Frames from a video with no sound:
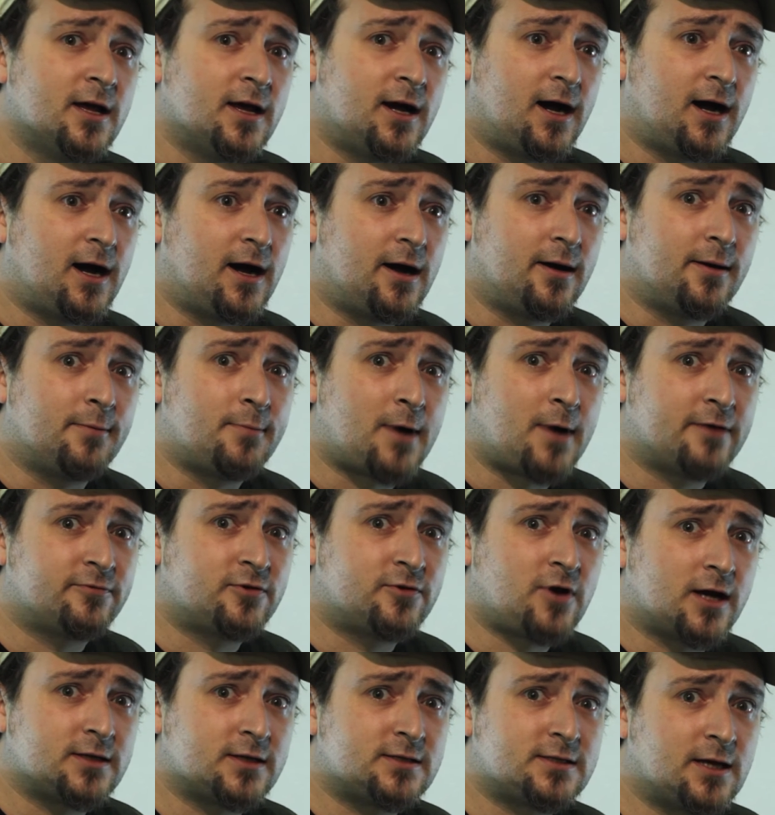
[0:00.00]
But I've
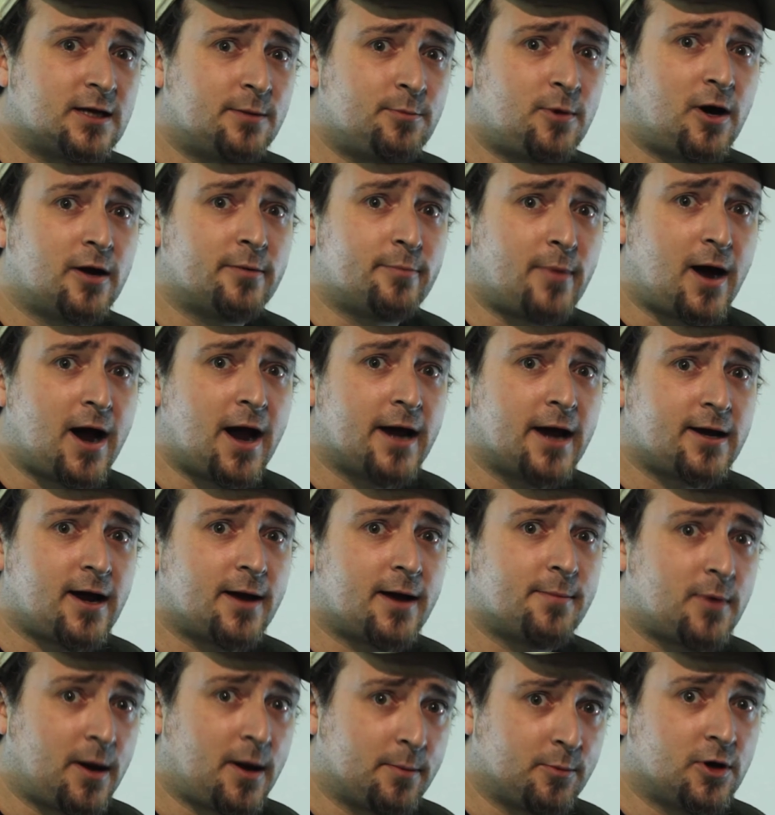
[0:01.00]
got some on mine.
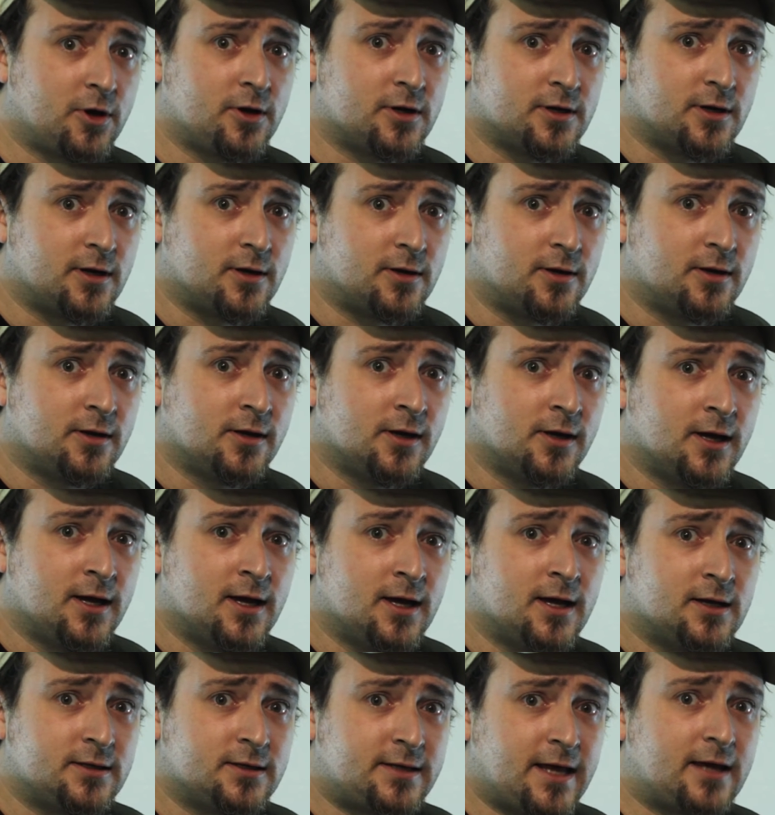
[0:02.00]
I'm gonna
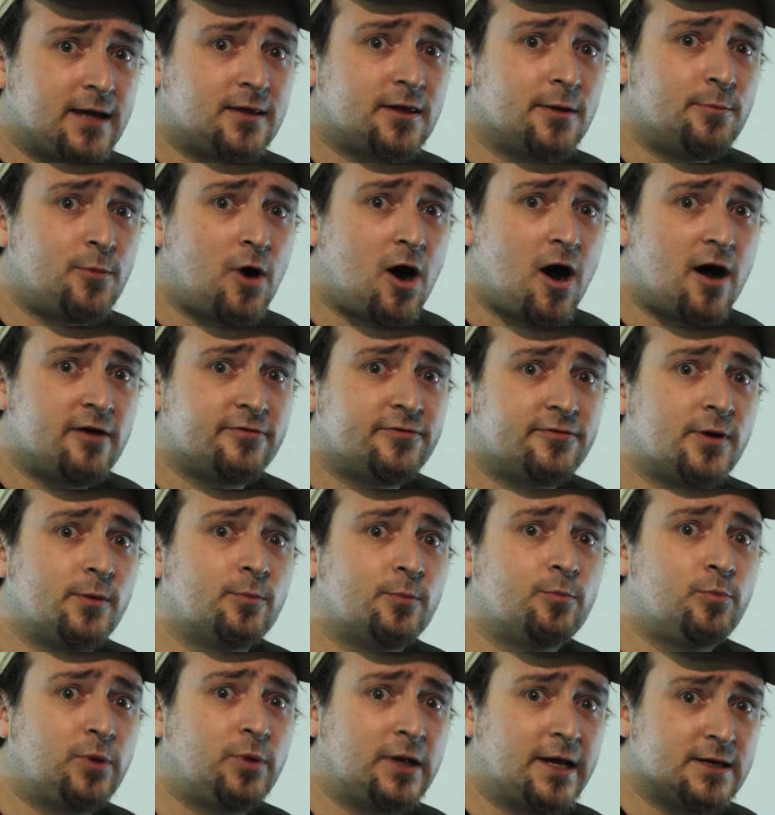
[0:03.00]
take them off
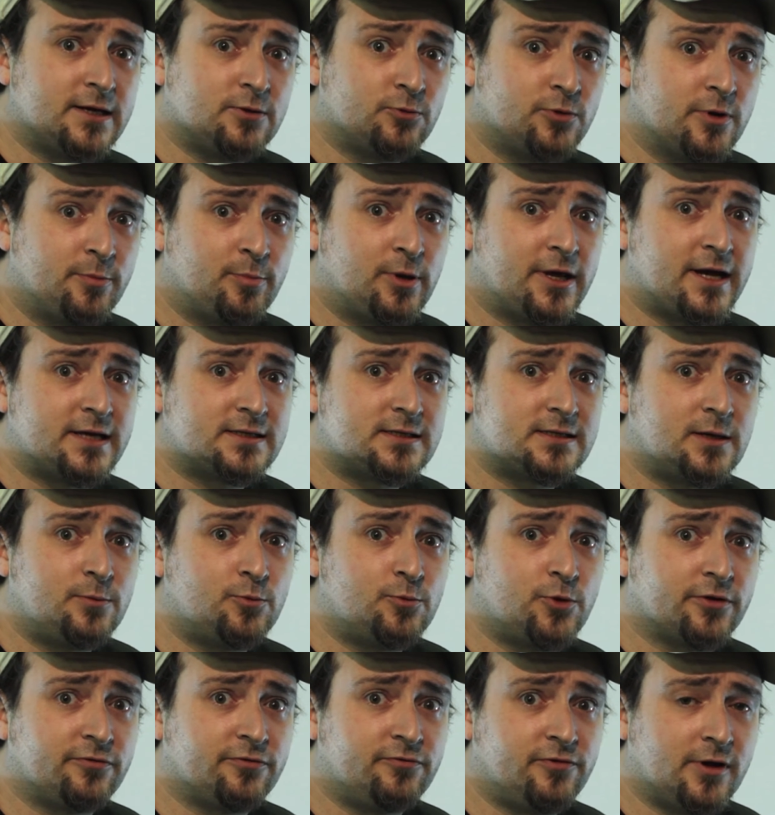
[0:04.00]
and replace them
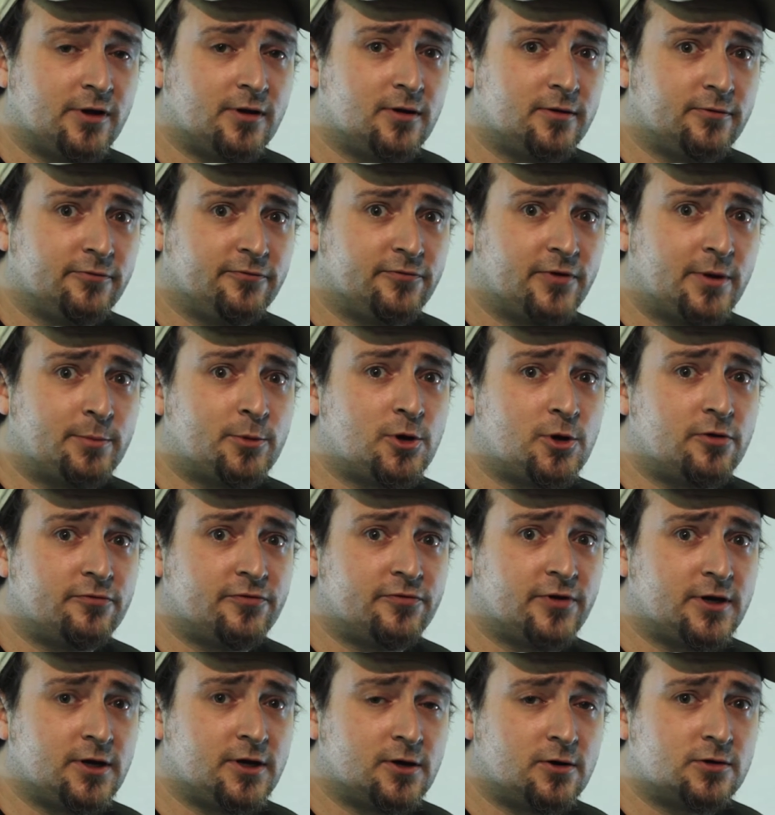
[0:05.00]
with Vimeo
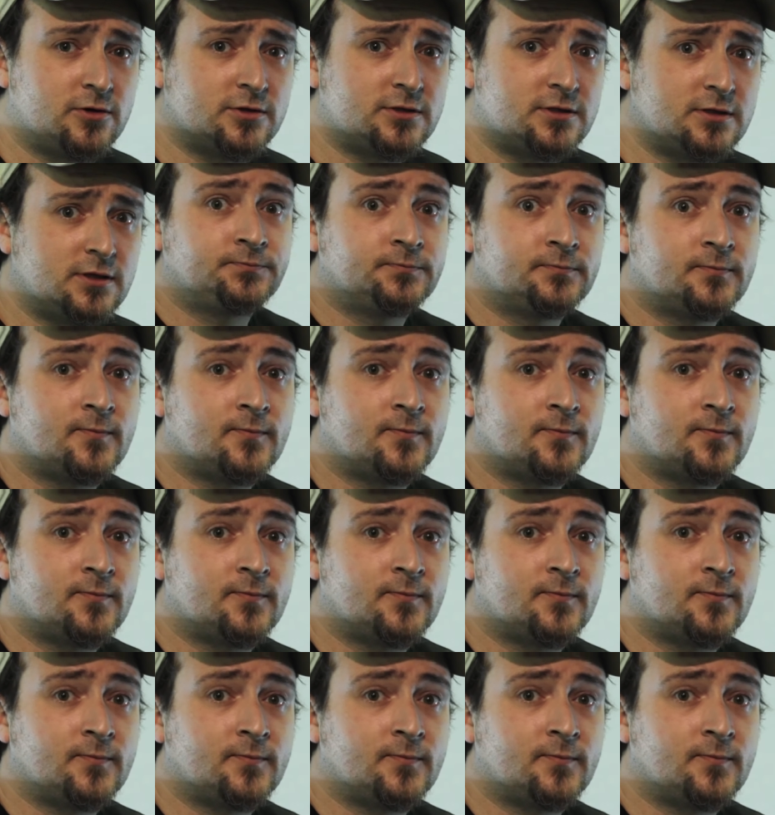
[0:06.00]
videos.